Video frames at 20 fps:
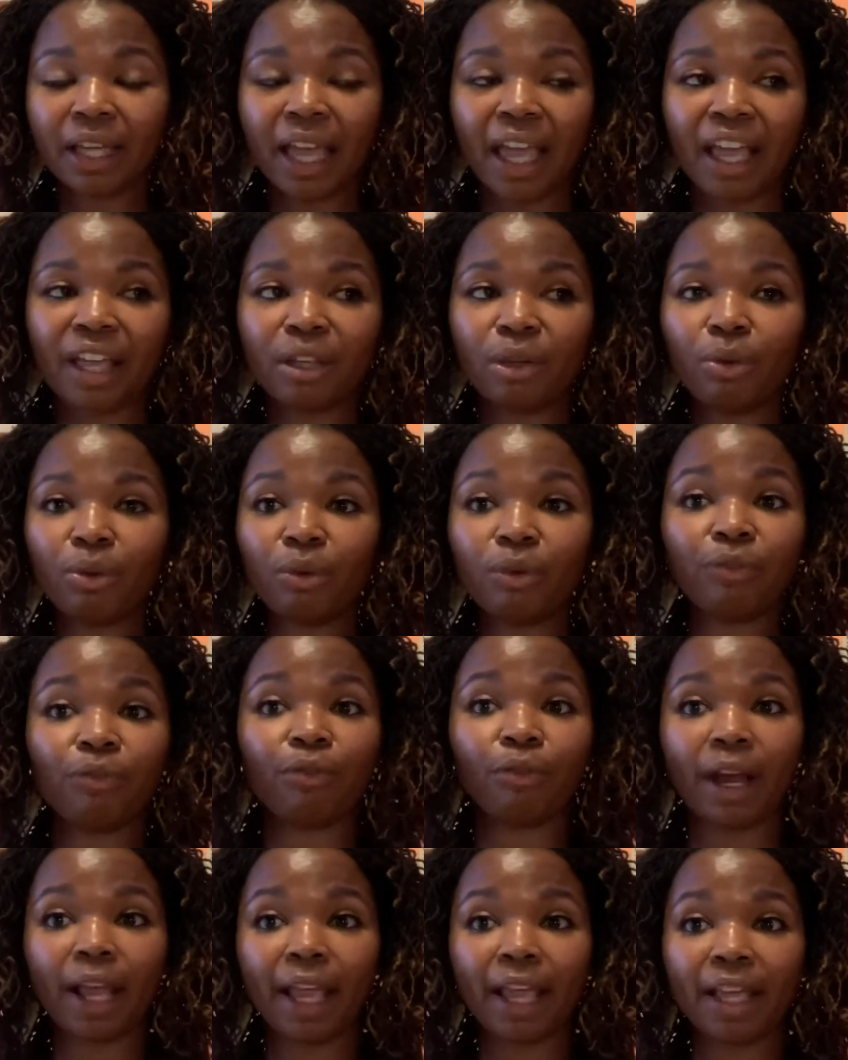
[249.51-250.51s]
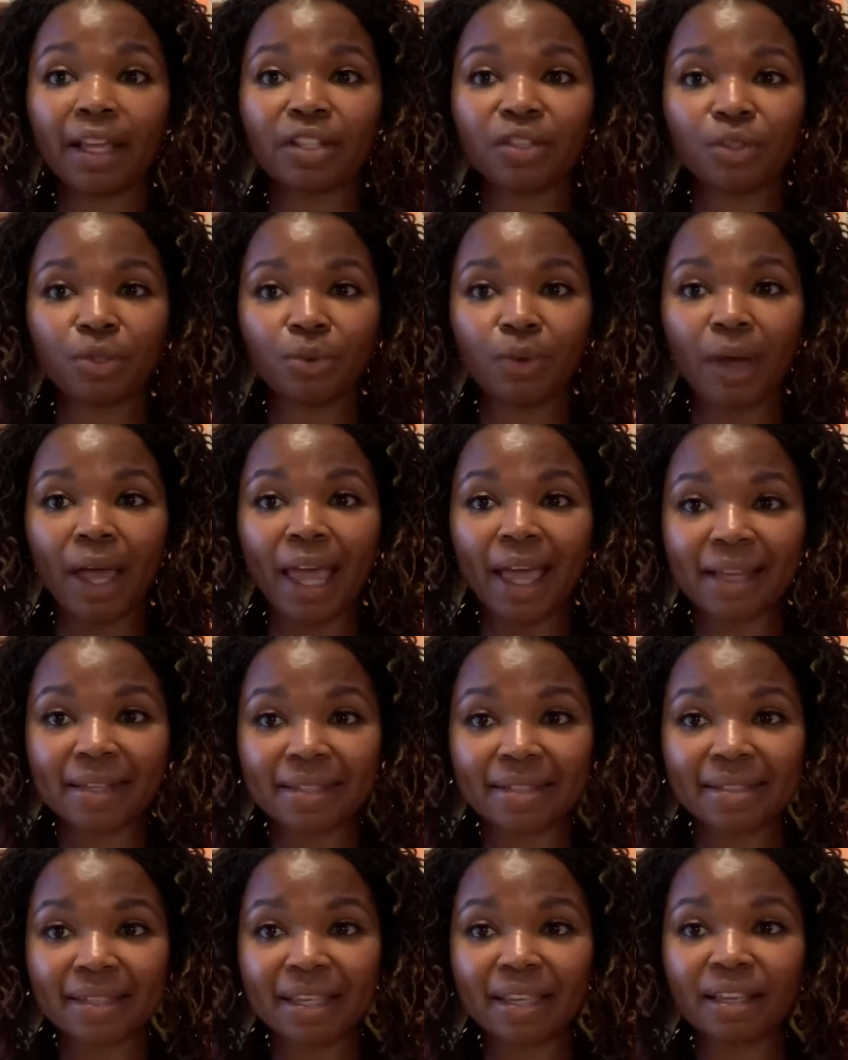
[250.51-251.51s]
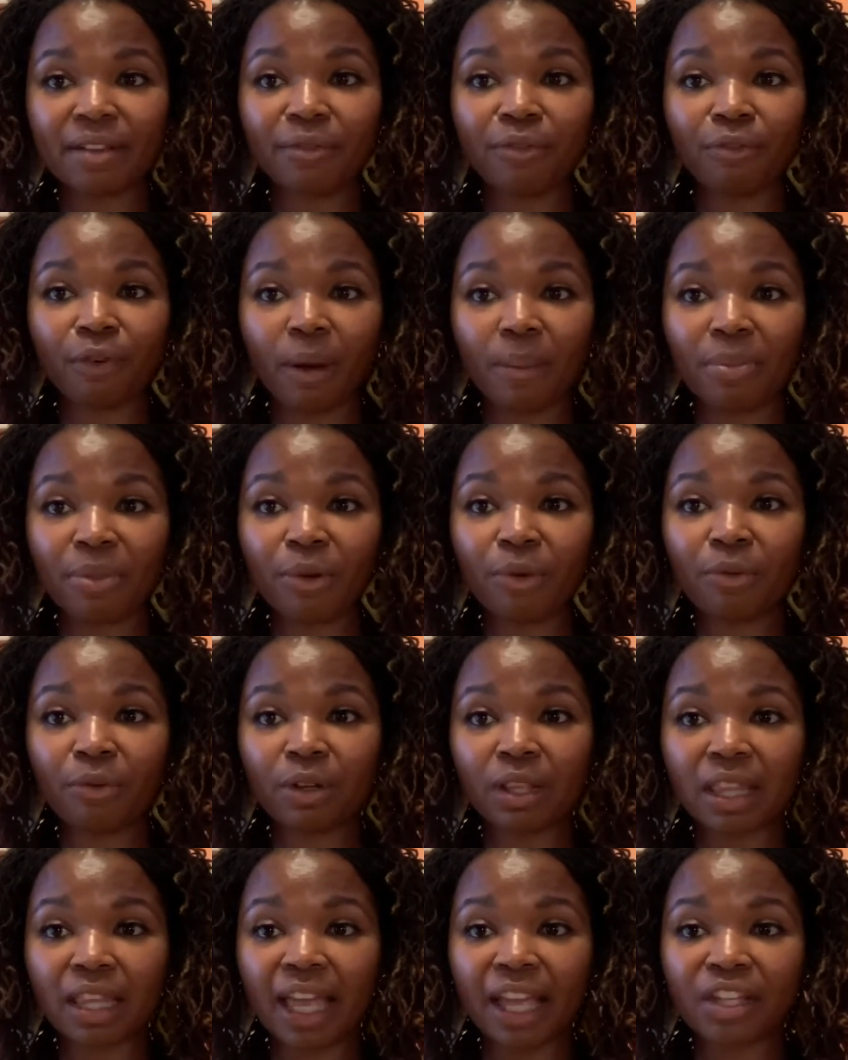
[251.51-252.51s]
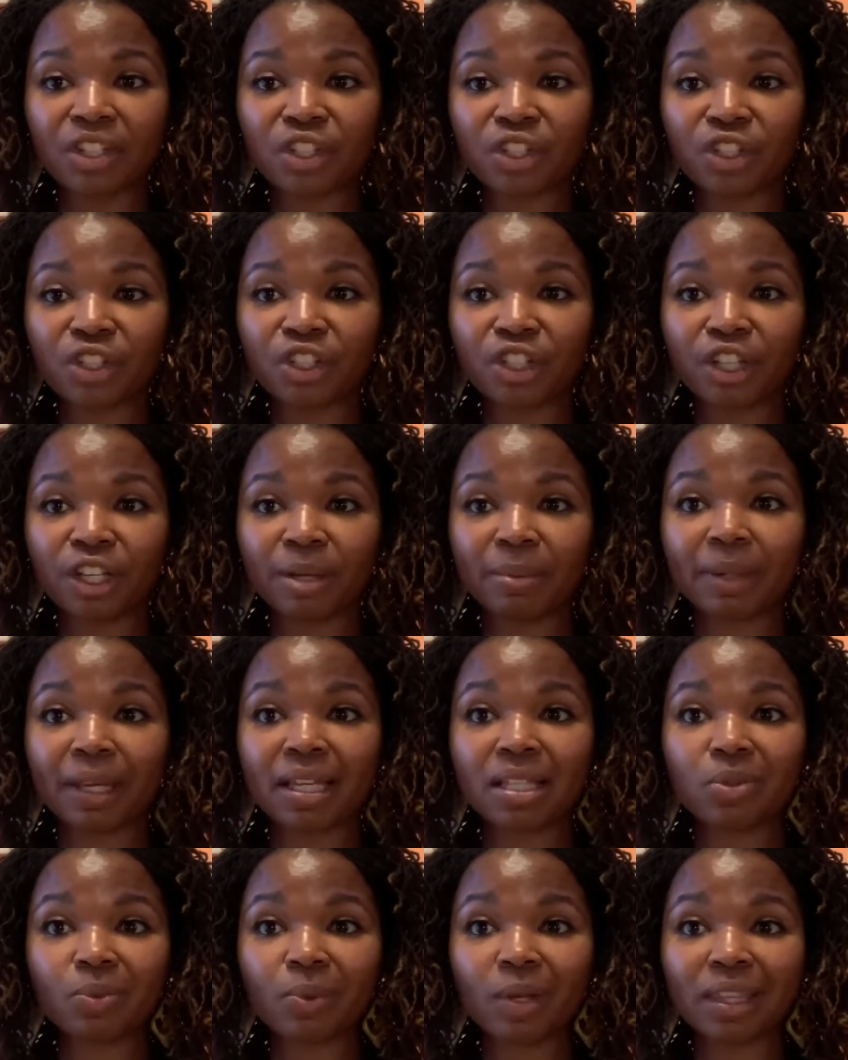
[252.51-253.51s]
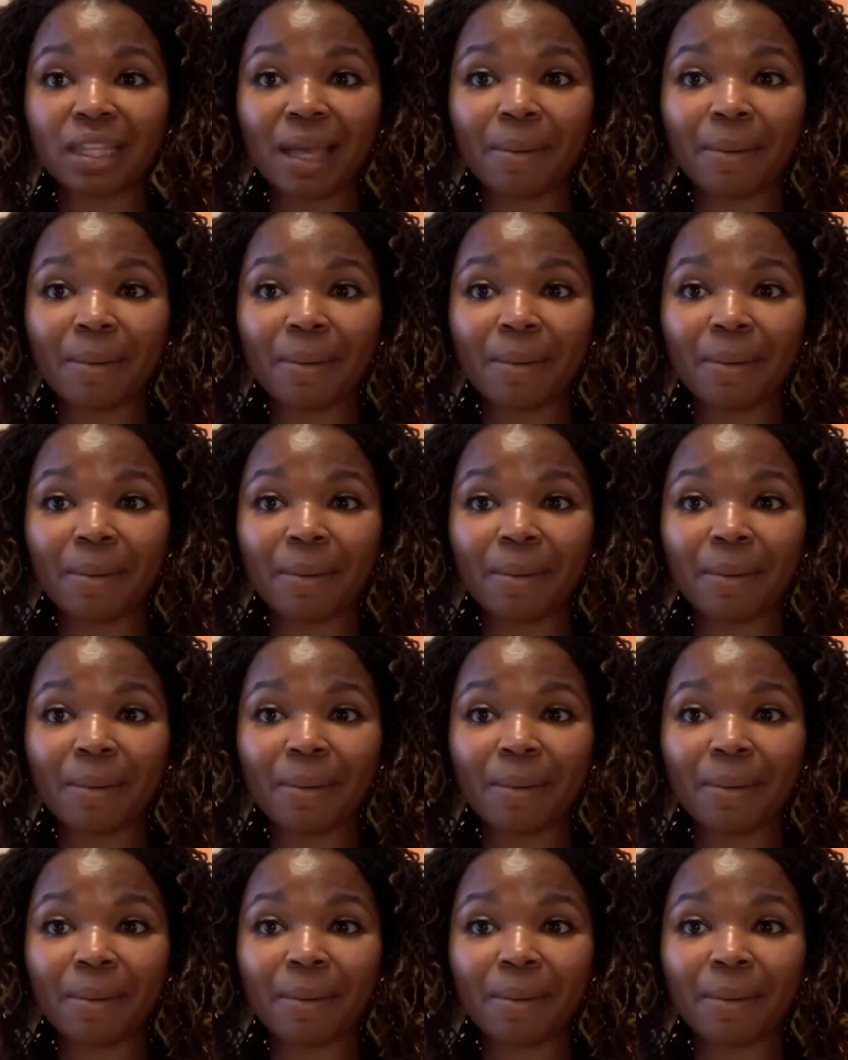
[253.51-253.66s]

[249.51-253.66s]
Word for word: and you're afraid to exit from the relationship, guess what?